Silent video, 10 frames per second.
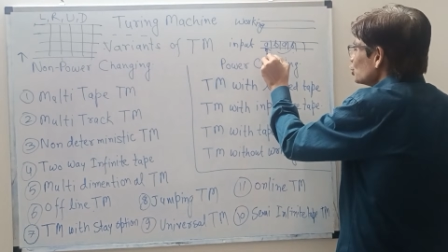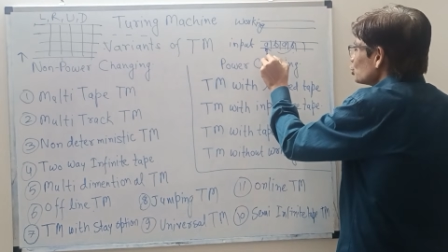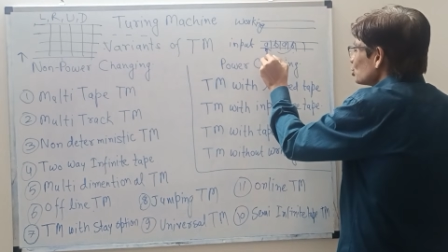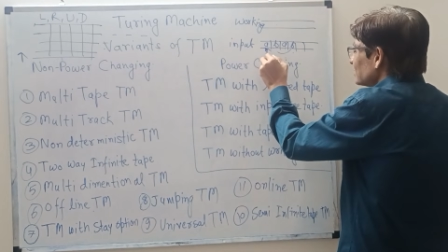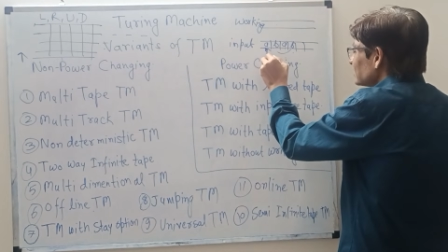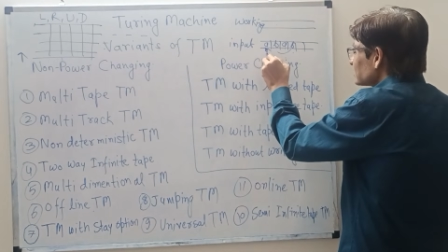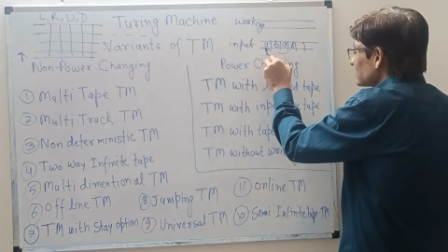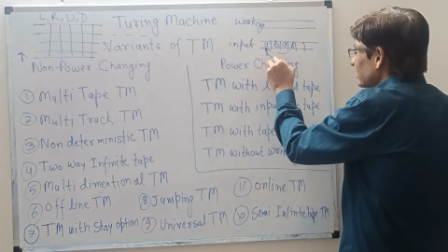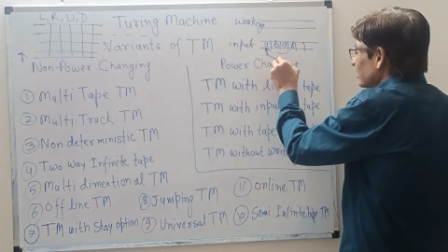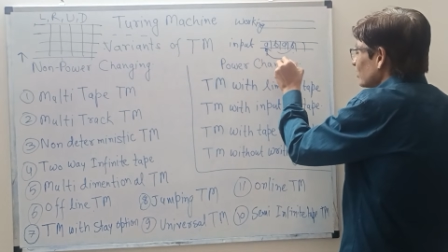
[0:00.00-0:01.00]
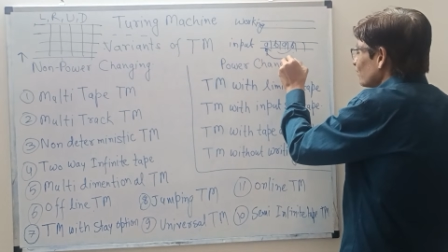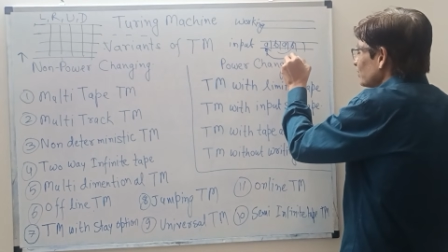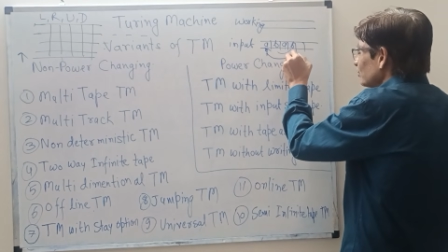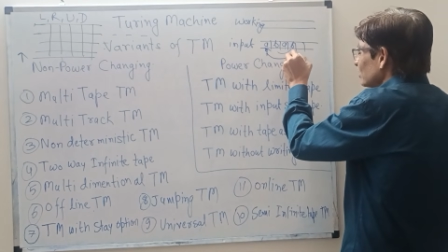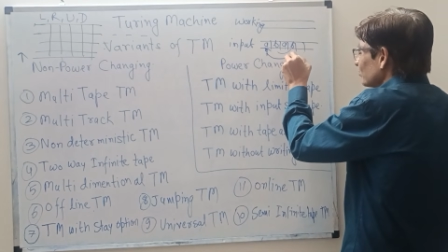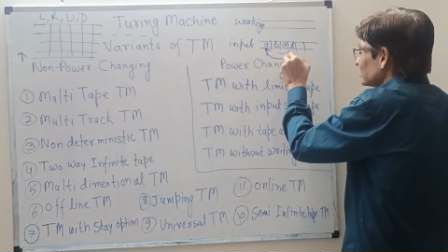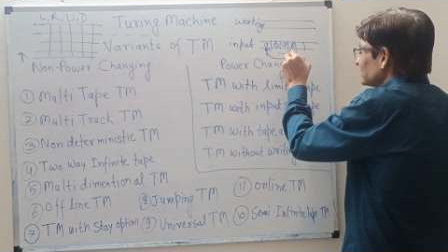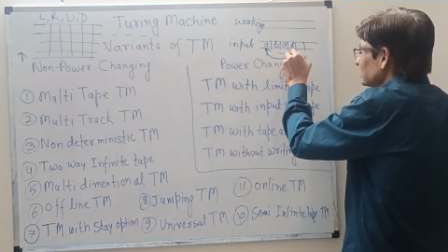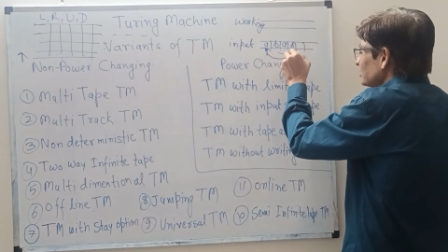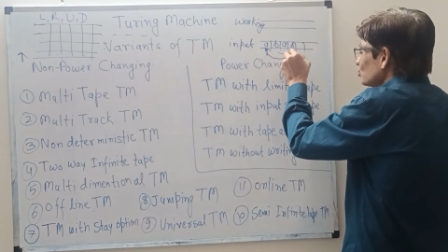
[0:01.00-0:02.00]
So this kind of Turing
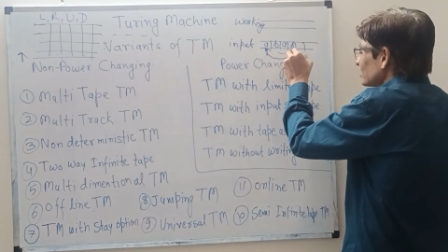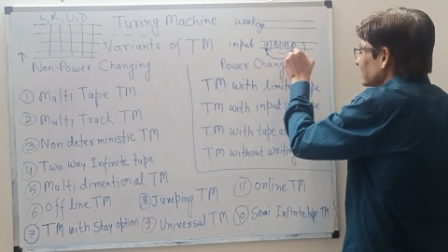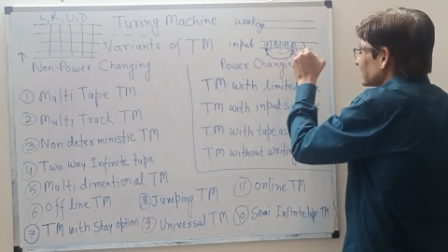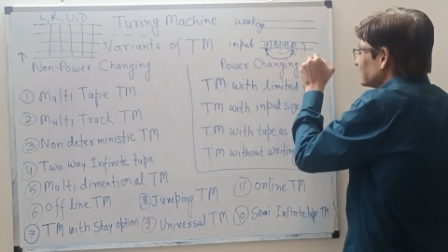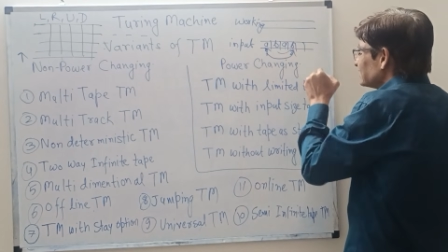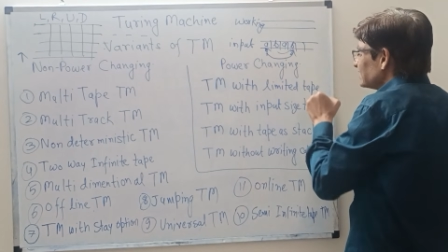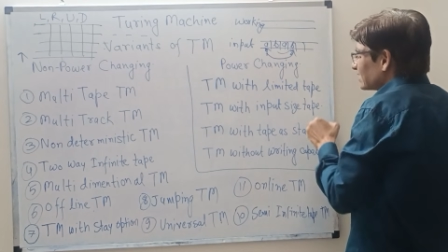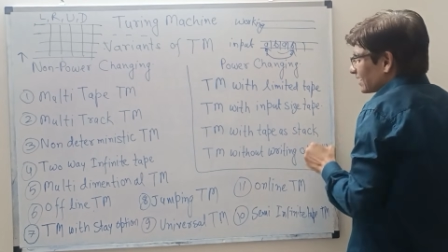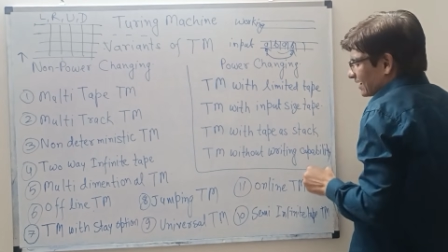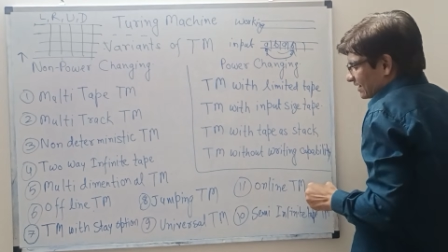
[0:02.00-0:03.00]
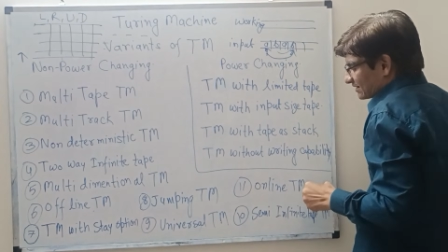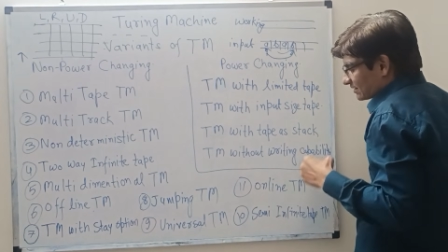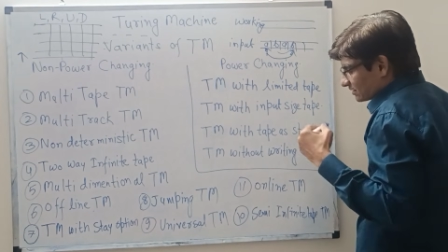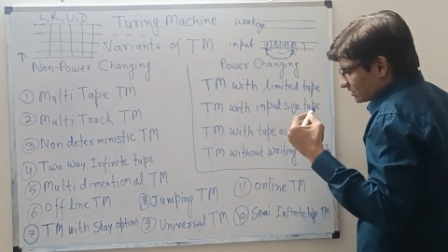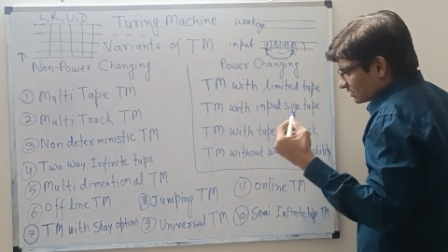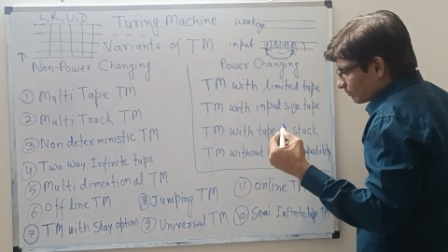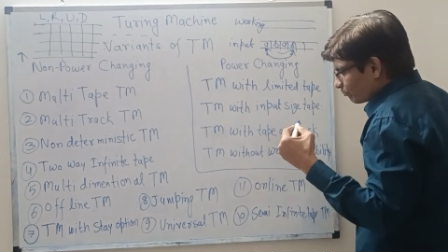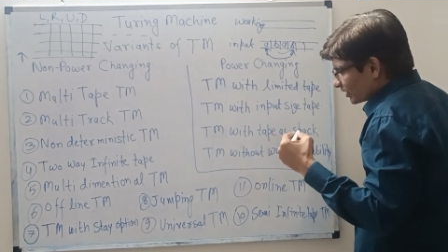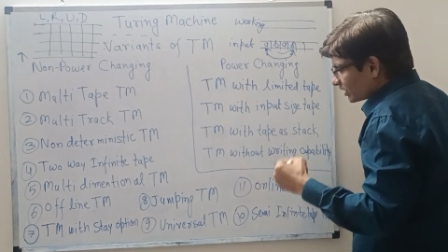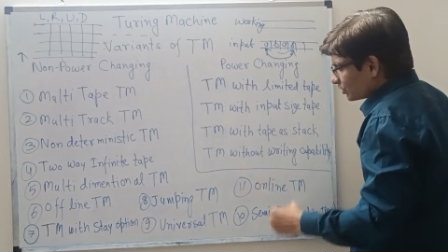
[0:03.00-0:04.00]
machine you can consider as
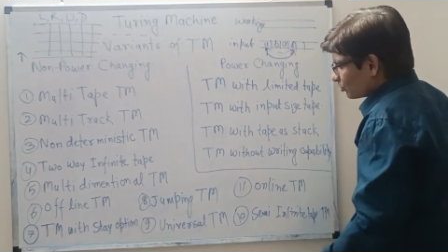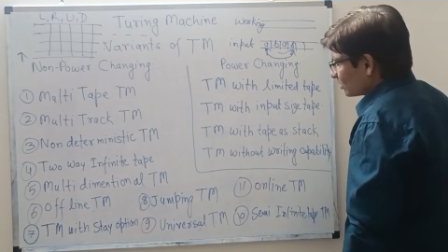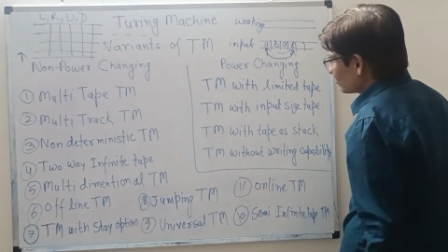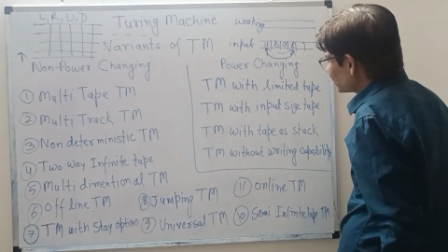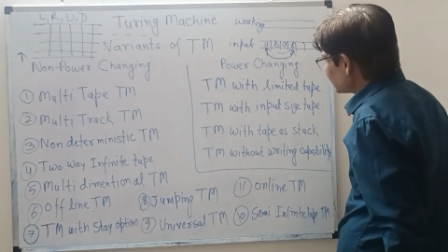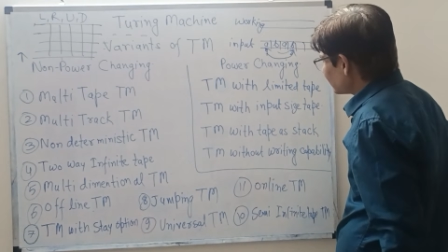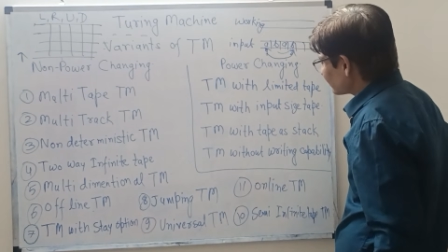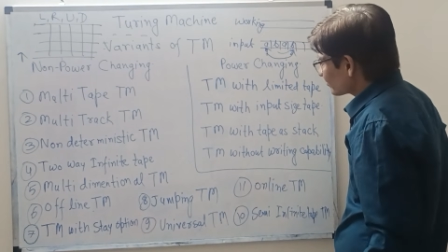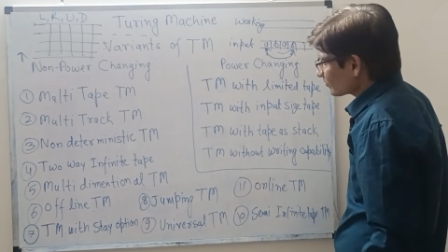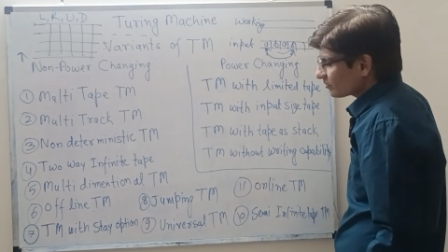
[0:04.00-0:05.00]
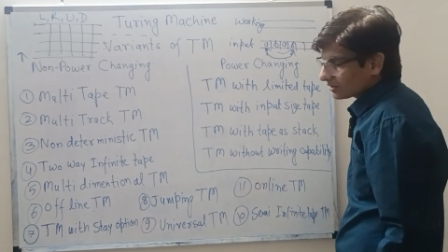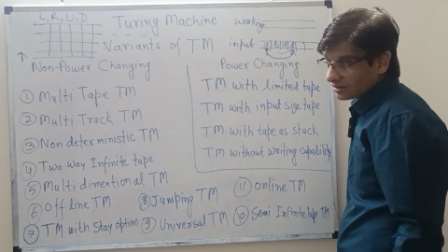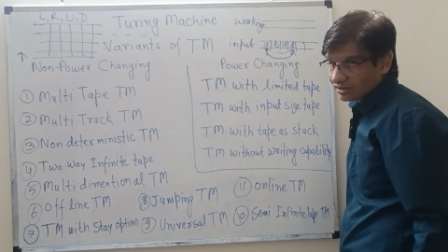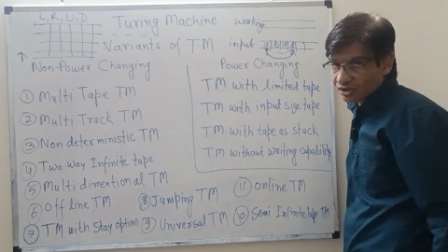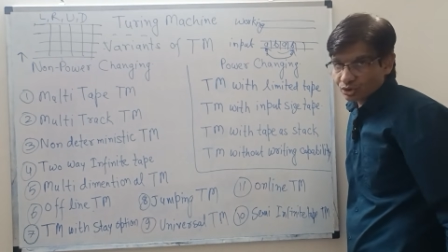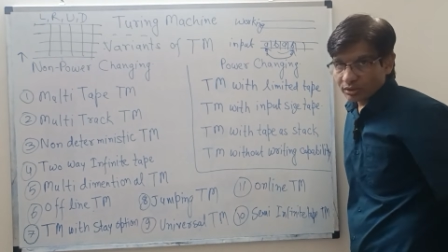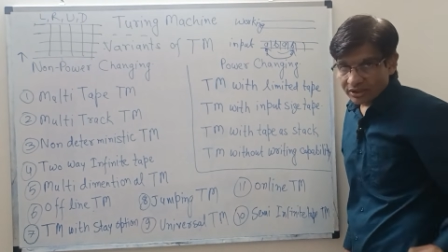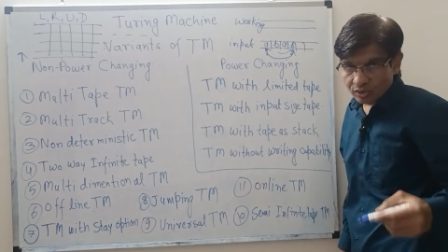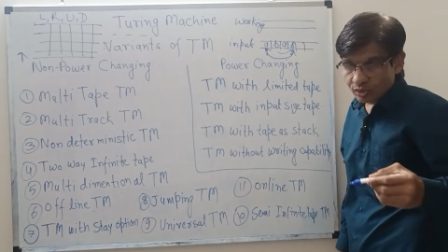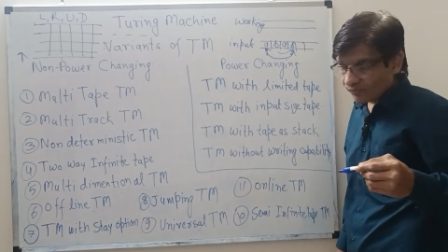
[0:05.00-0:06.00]
jumping Turing machine. So
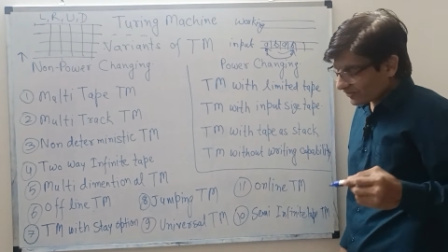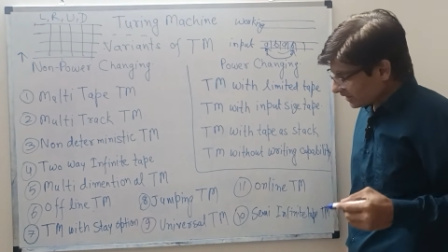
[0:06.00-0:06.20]
I hope,